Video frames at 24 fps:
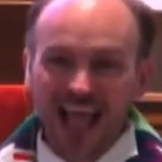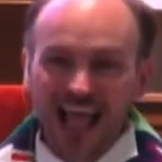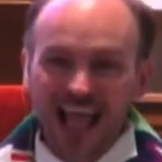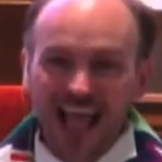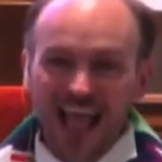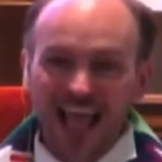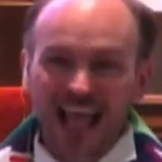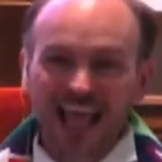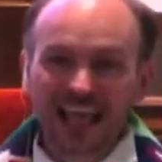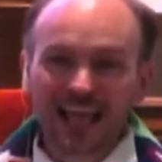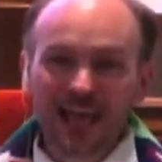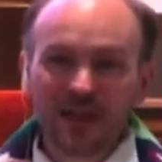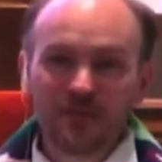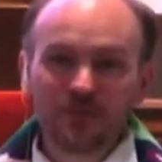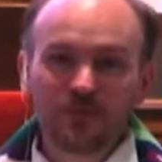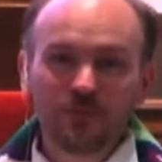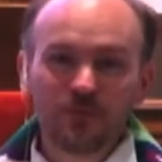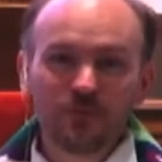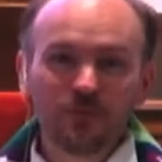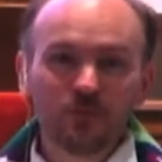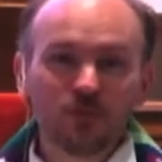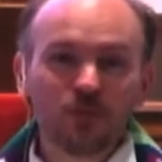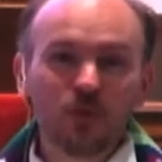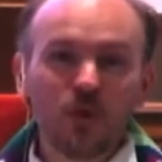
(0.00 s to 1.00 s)
and I
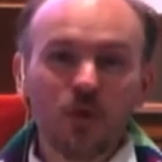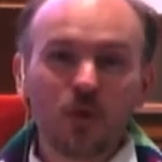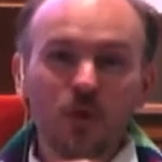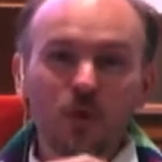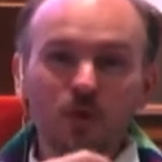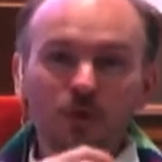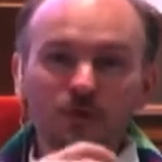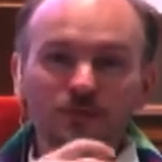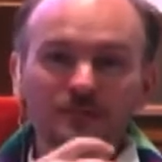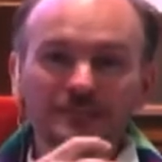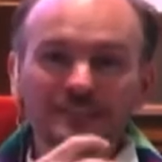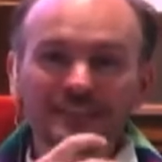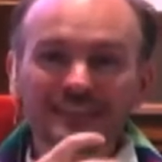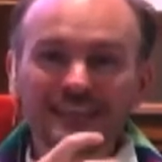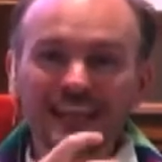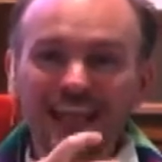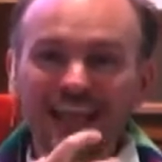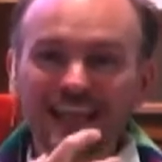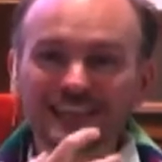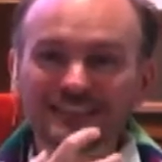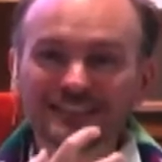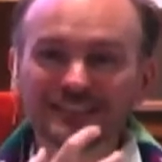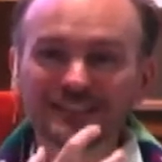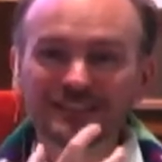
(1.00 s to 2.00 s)
rolled
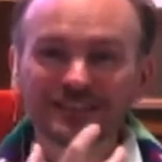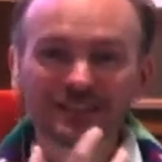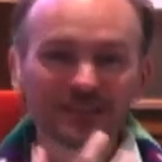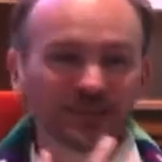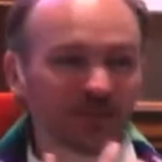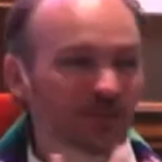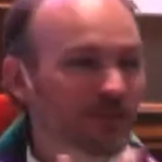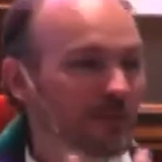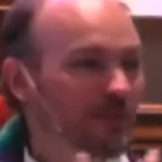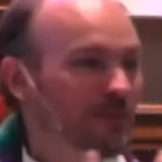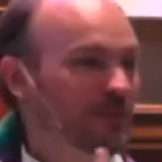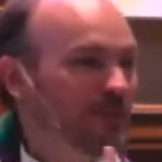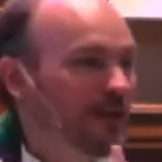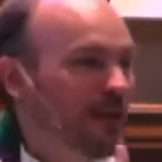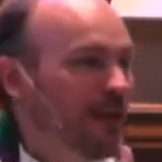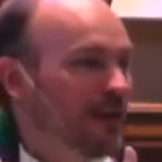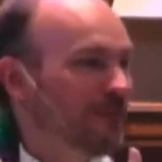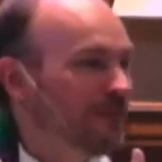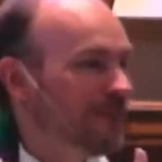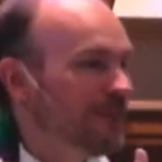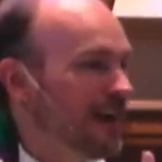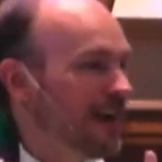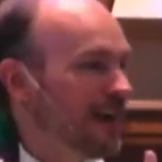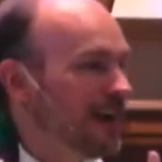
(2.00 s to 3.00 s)
that scoop
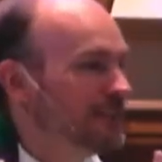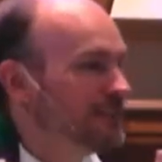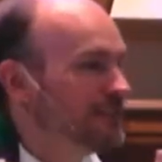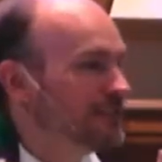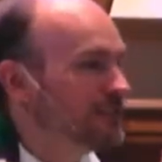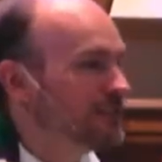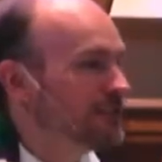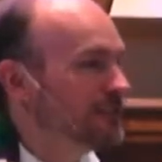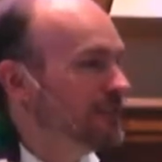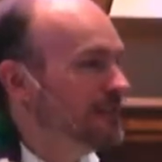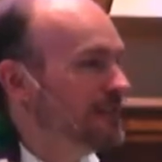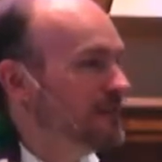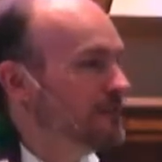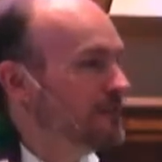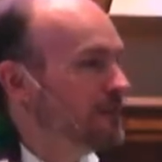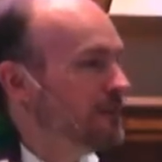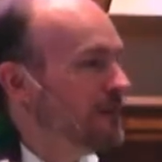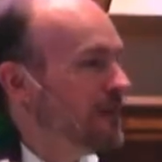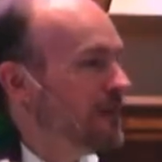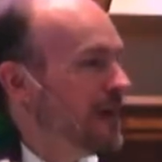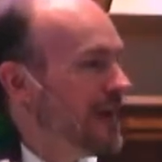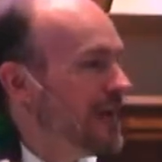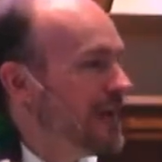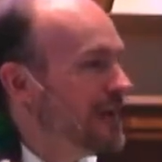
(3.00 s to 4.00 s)
of ice cream
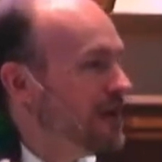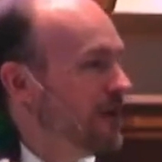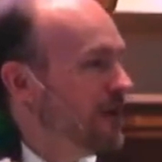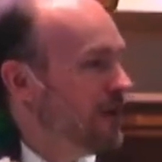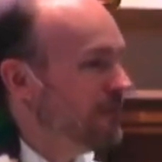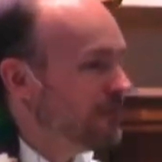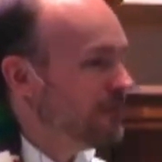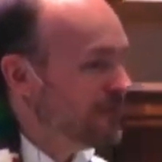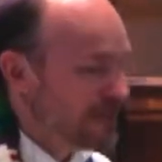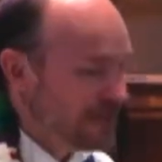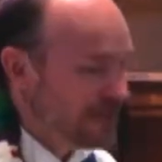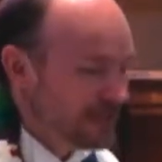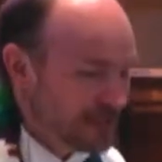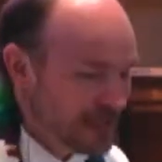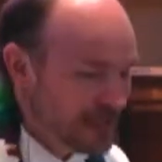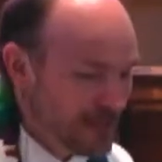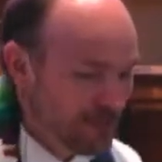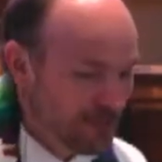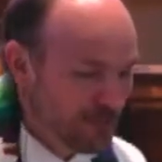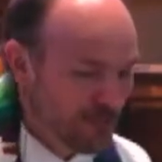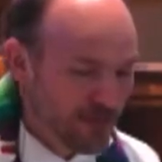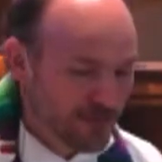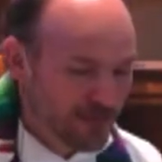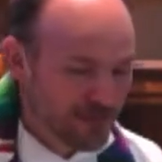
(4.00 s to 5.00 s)
right over the
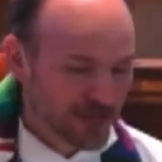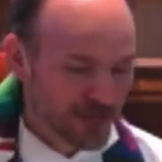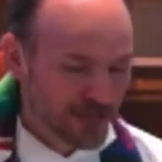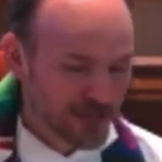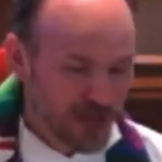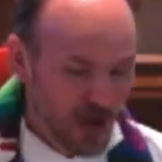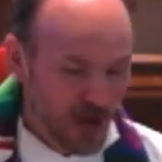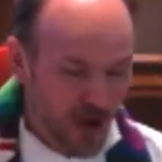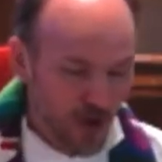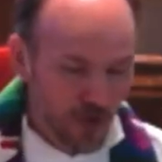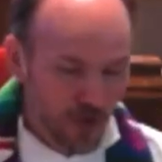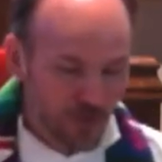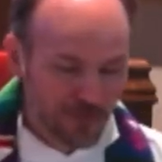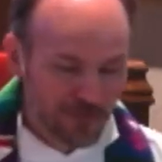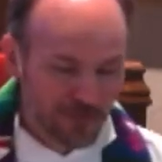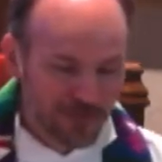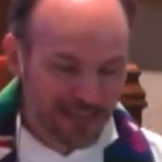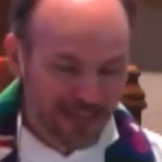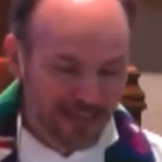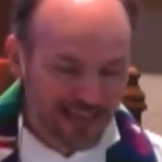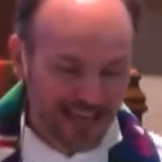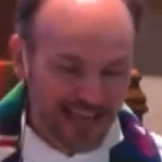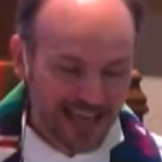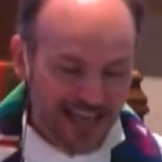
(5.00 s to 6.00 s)
lip of the
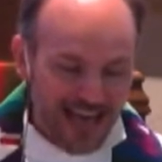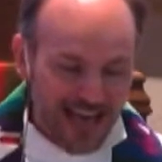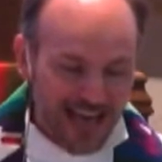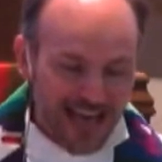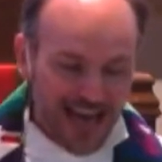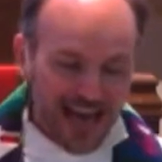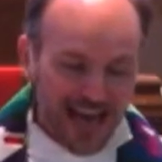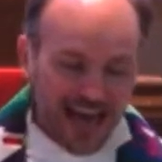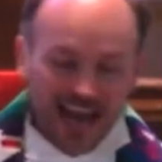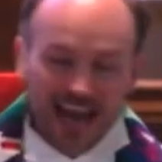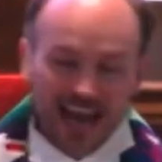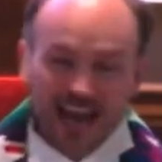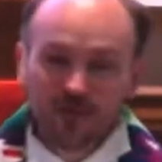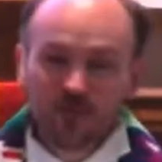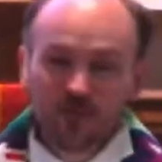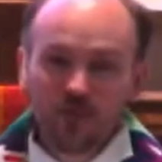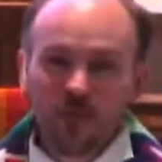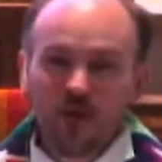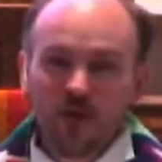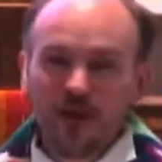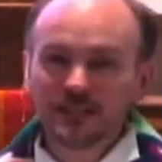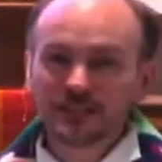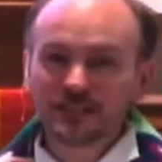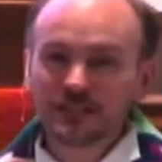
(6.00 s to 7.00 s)
cone and
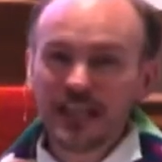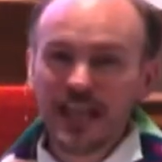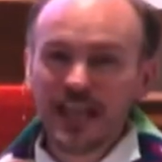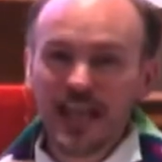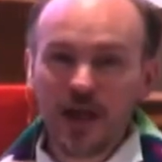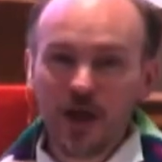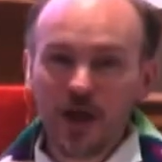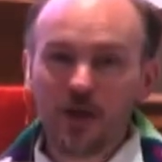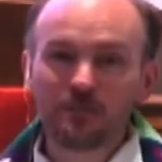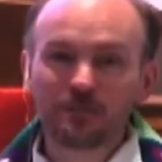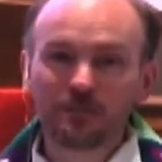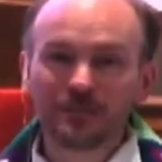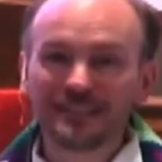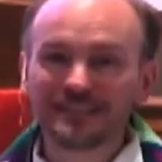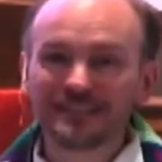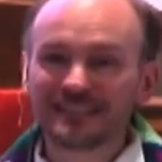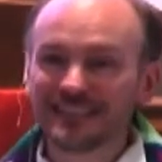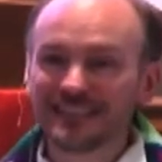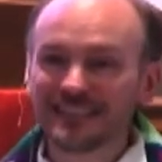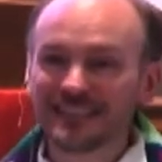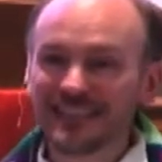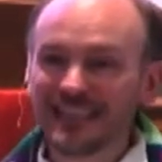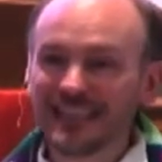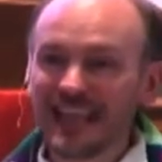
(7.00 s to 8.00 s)
watched
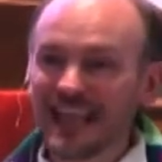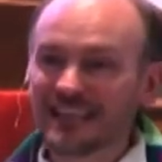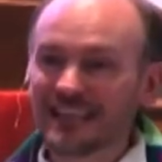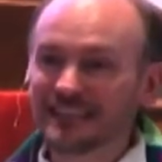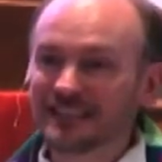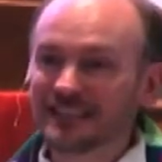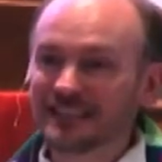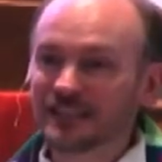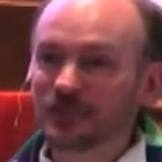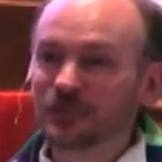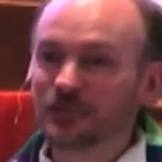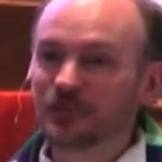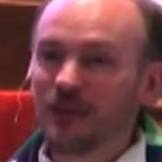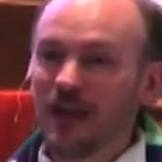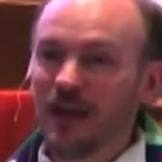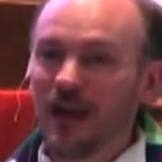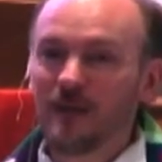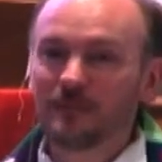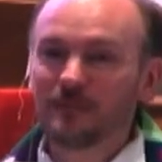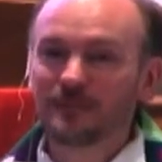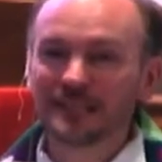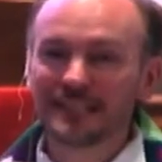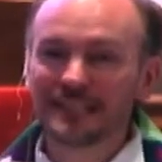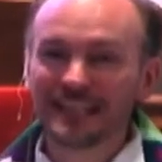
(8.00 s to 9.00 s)
helplessly as it
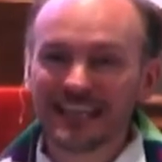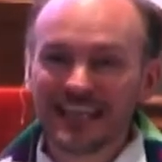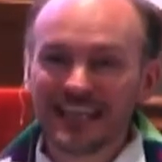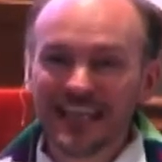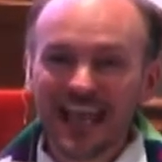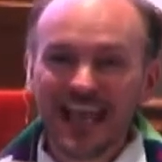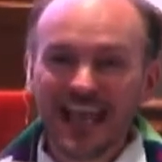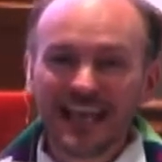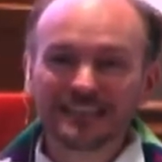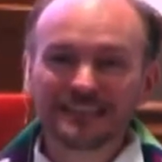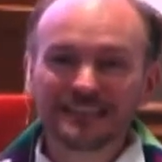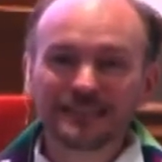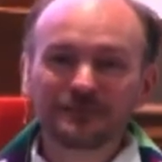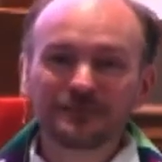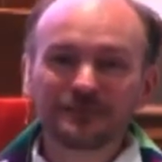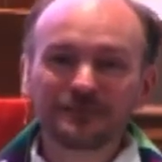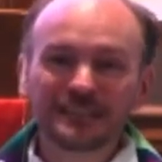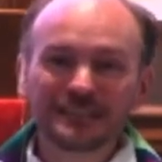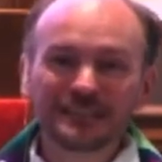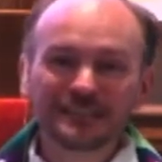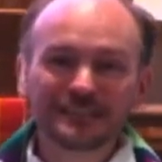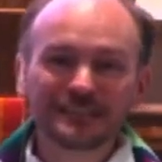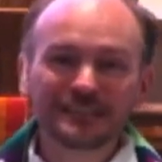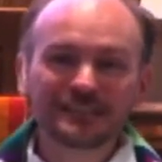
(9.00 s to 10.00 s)
dropped, as if
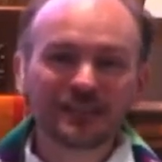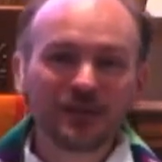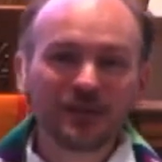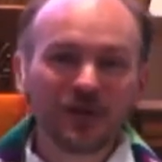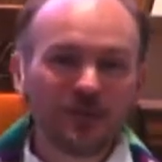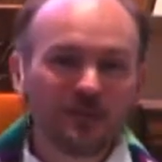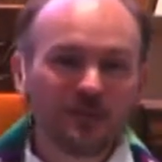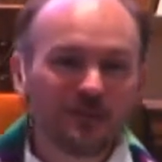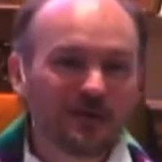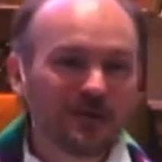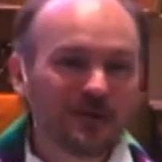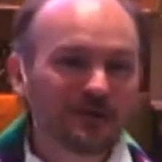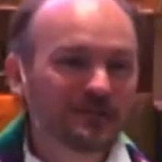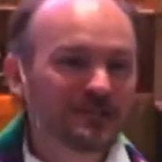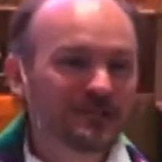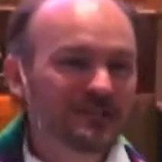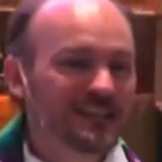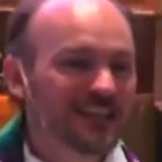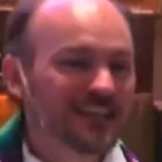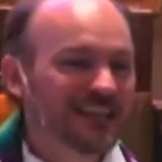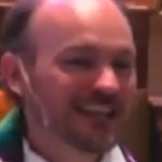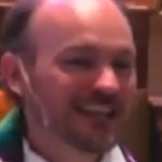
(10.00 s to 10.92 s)
in slow motion,